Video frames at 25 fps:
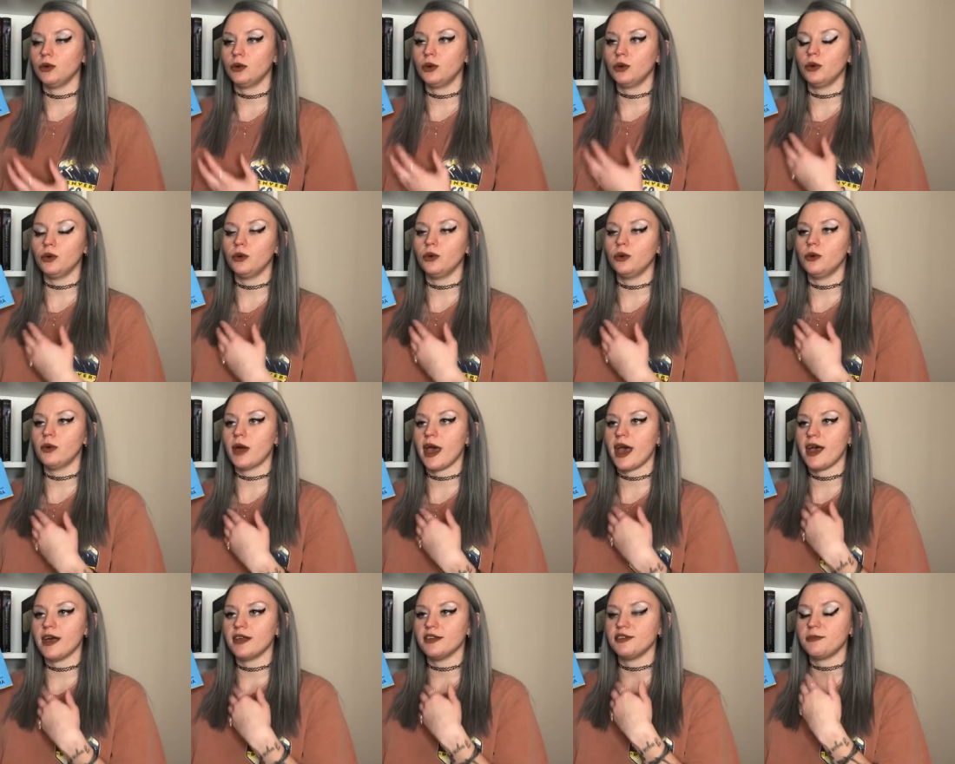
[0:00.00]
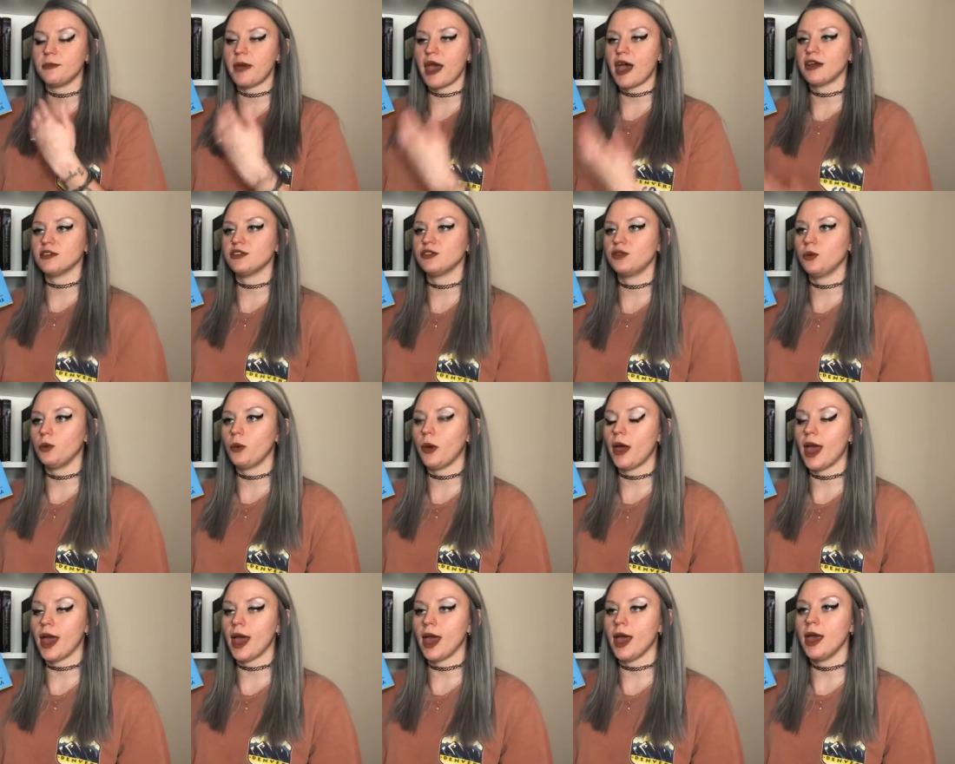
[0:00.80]
who has passed
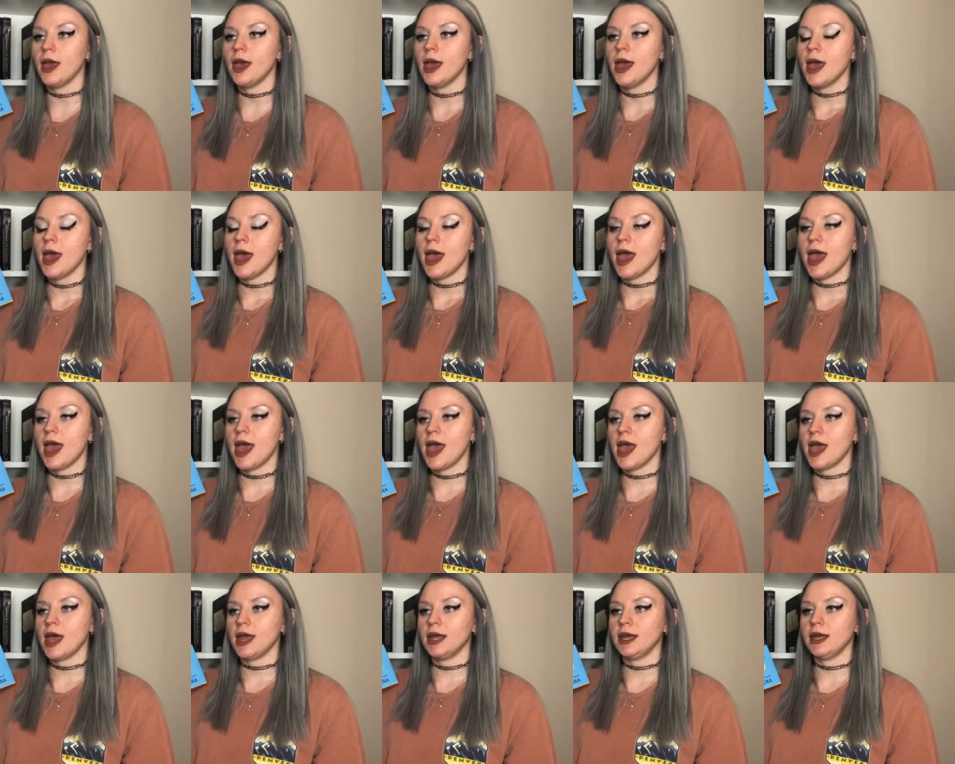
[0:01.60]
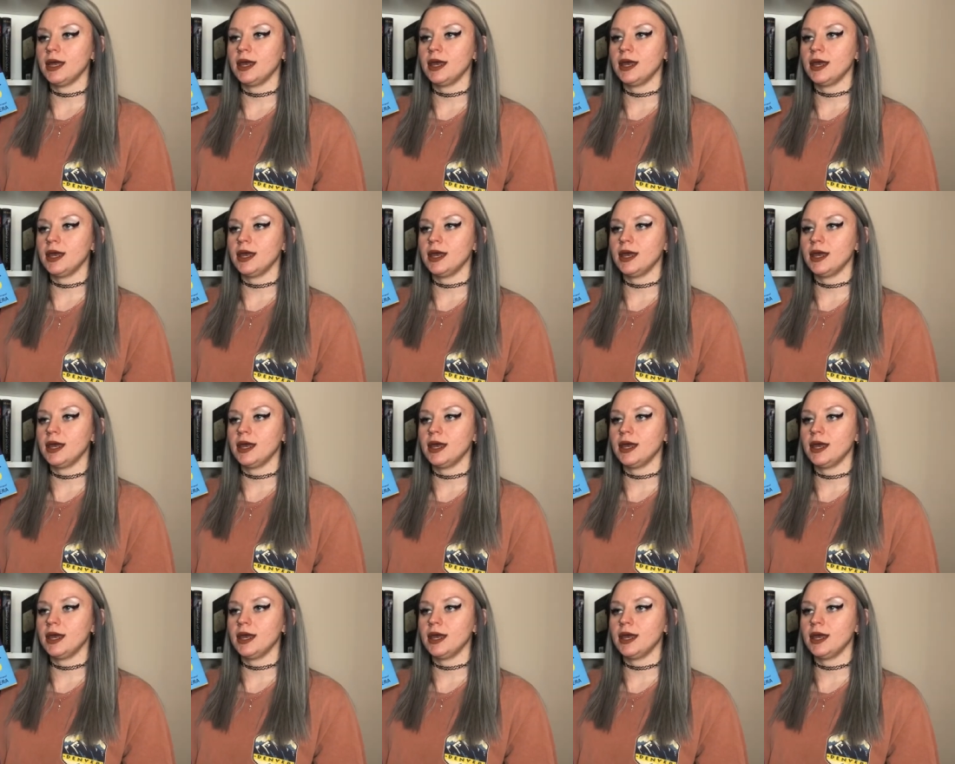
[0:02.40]
away and